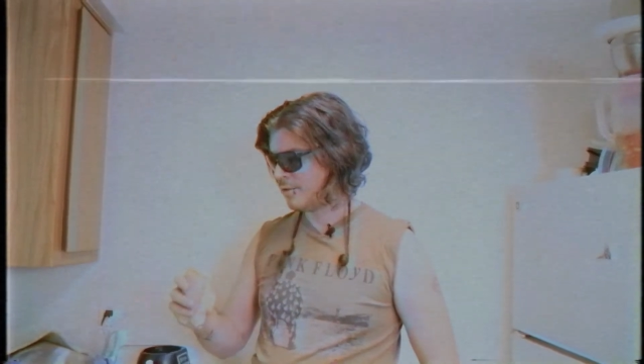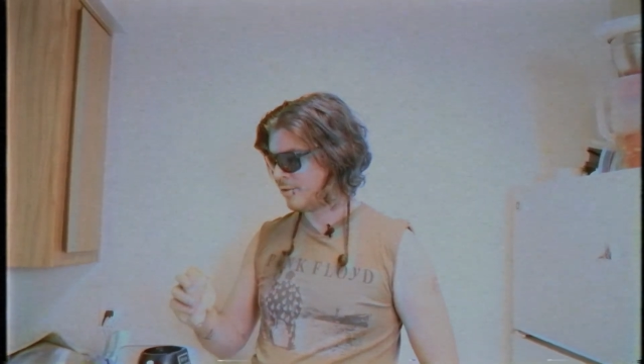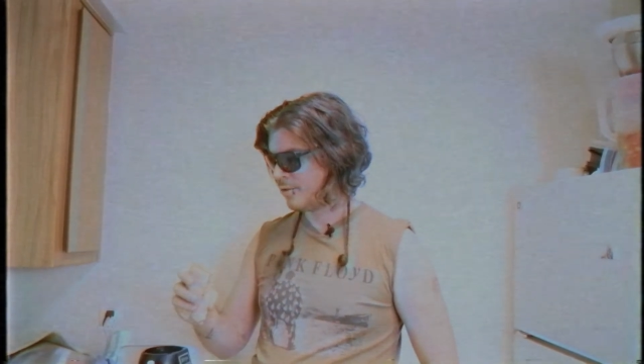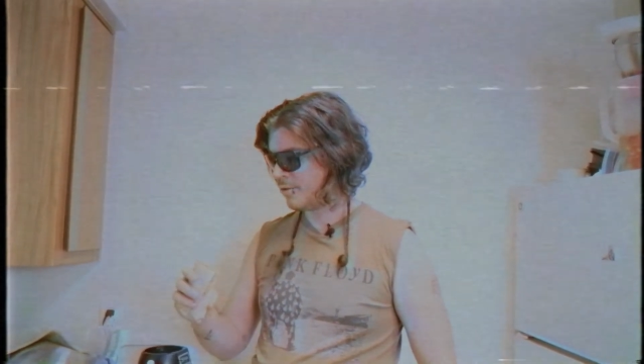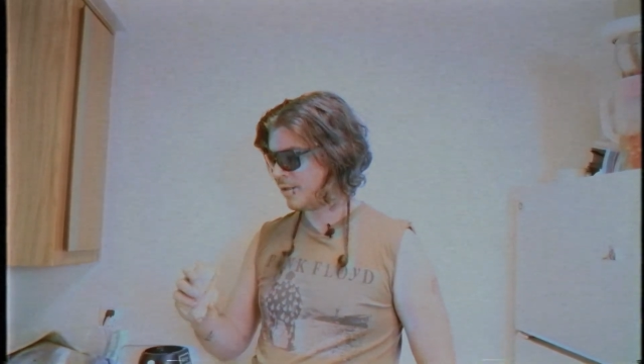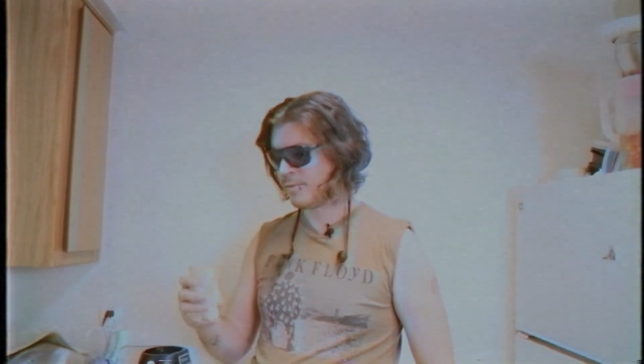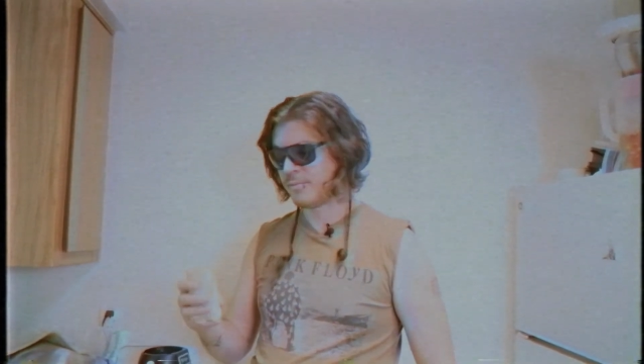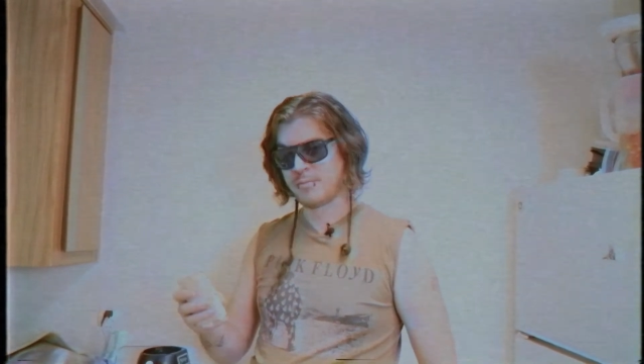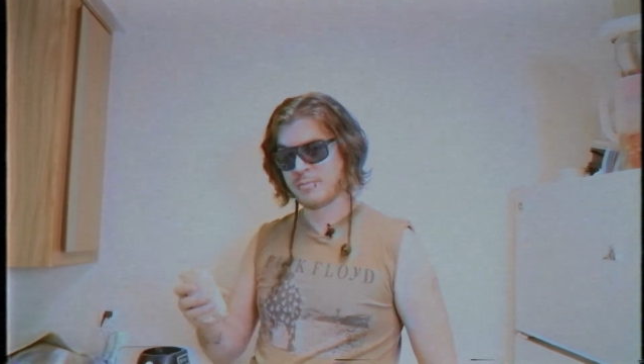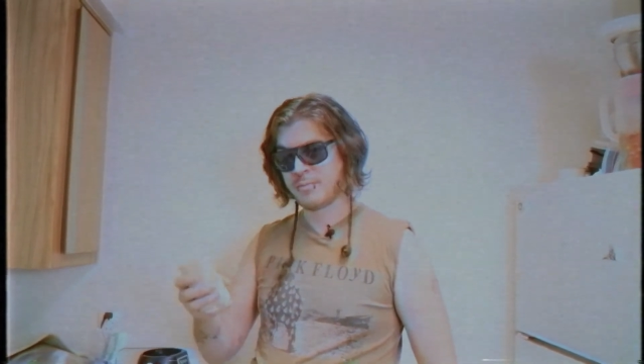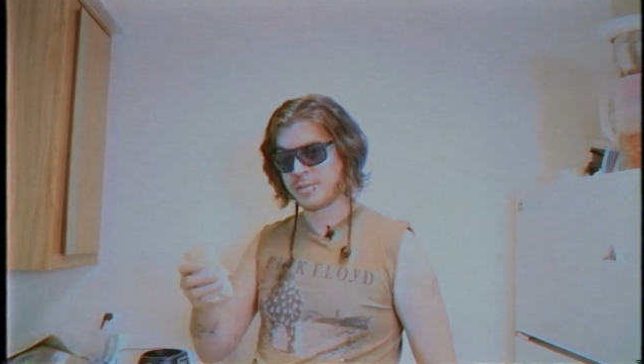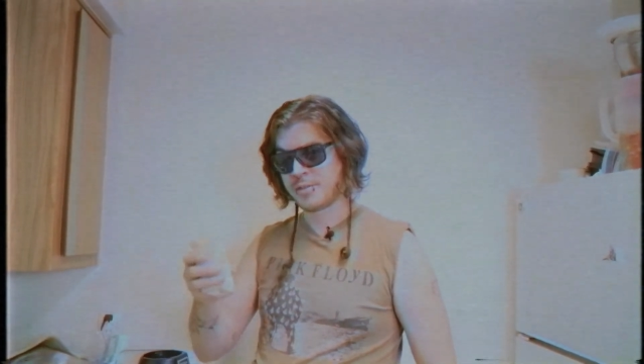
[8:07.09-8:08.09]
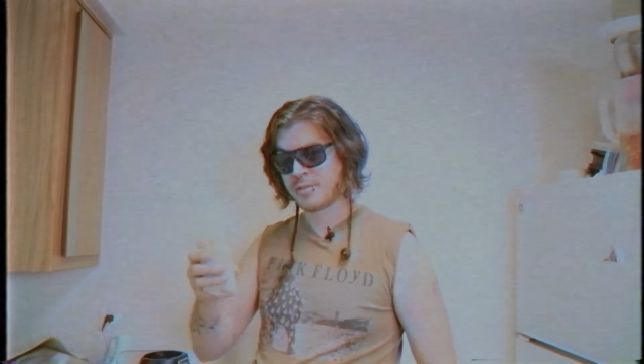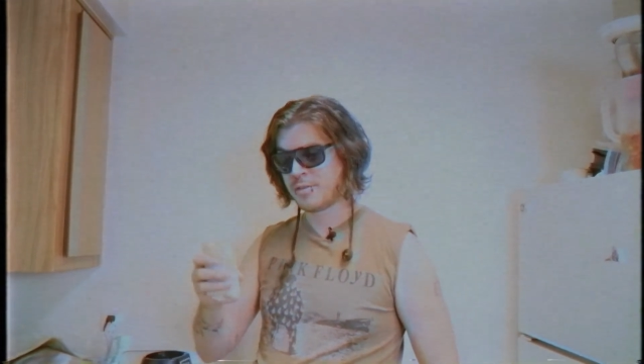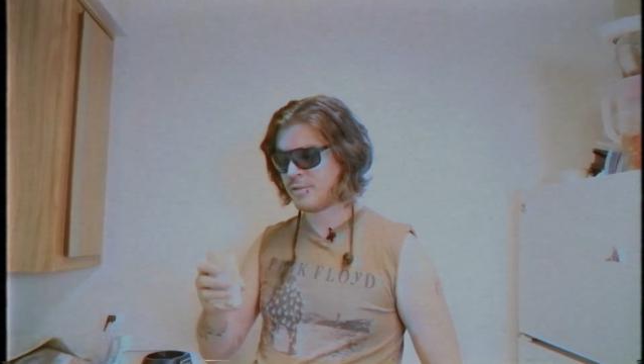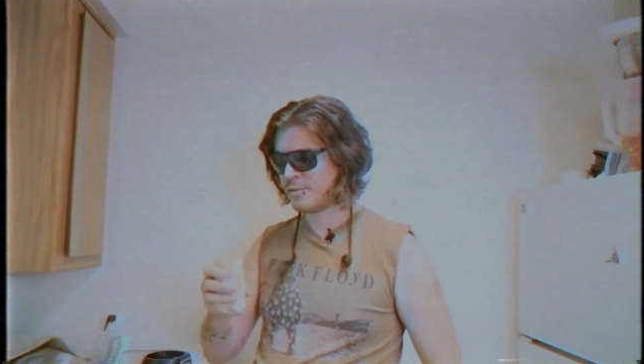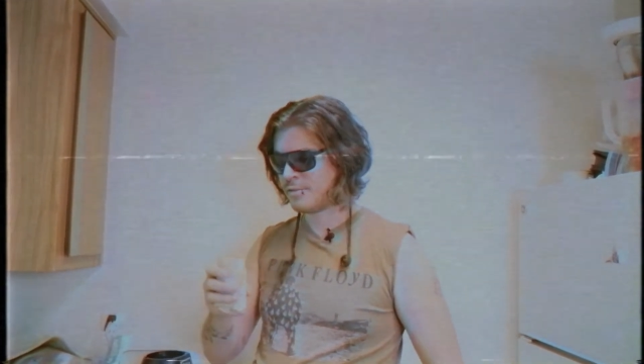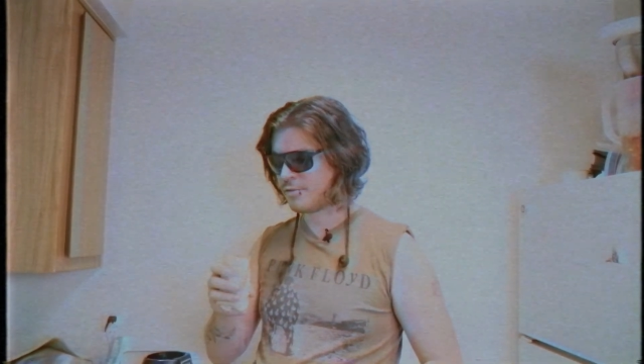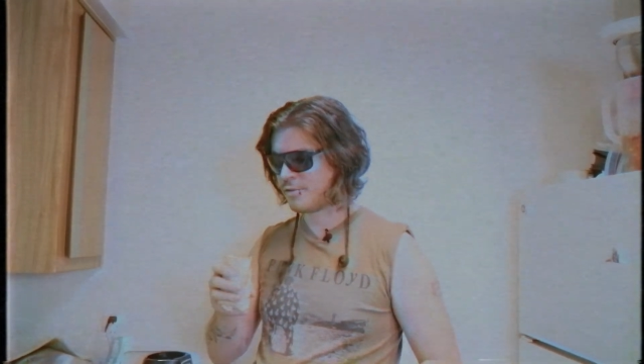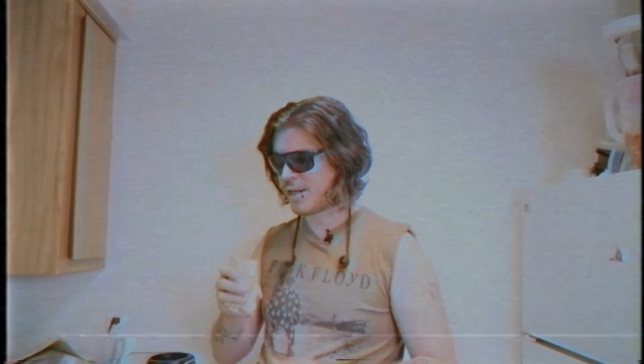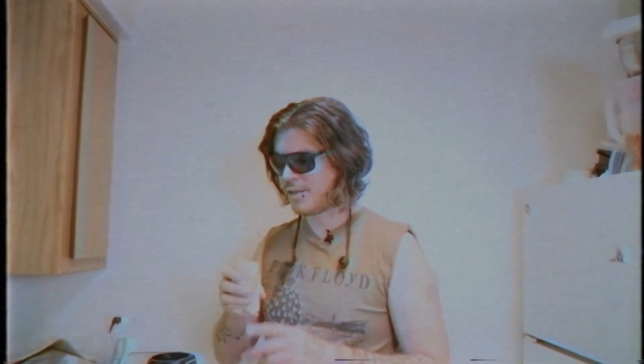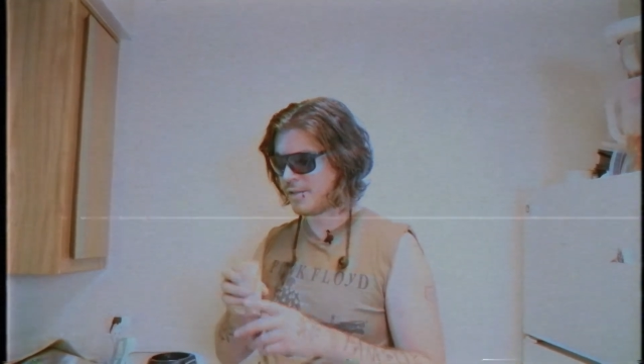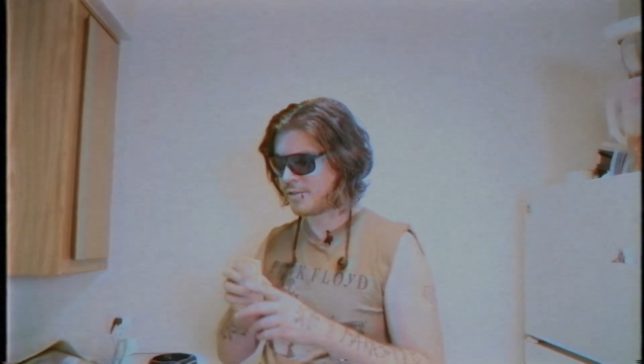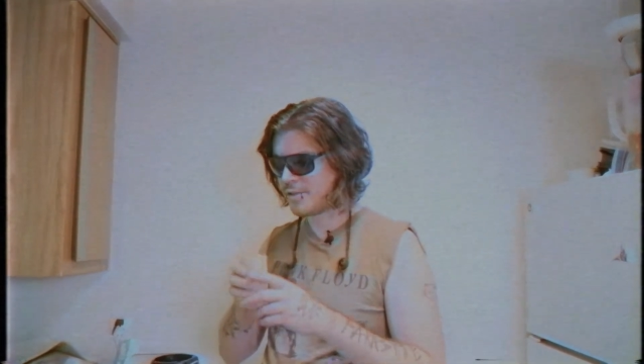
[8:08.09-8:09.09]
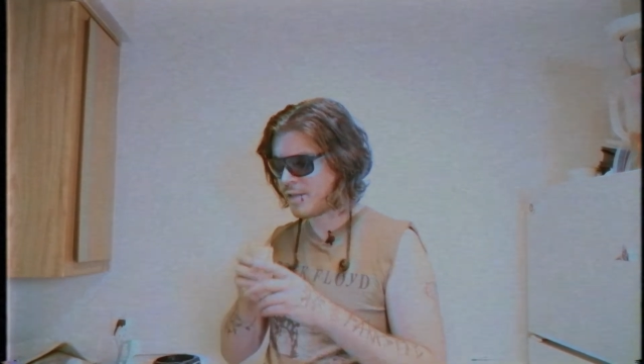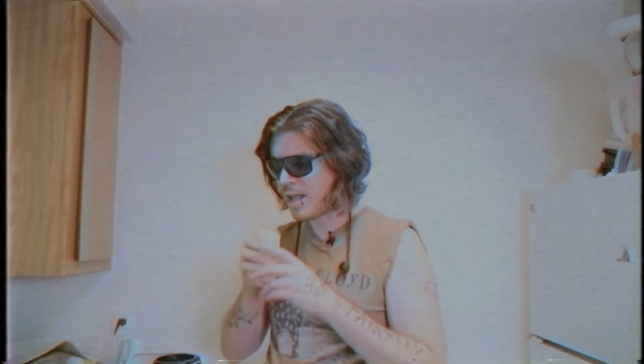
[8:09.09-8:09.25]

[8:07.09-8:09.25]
All right, let's try this.